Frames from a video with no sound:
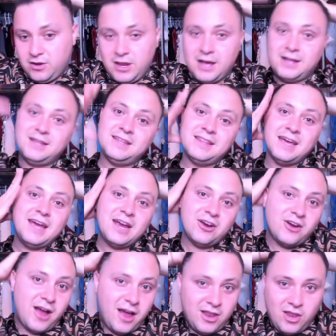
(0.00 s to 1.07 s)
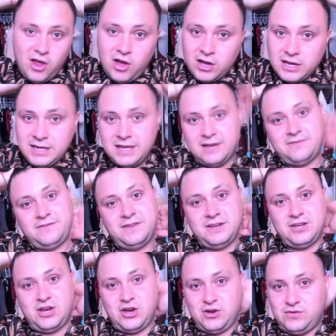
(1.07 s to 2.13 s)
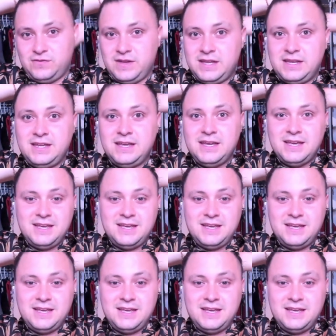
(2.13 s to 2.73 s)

Luckily, the hair got long enough in COVID,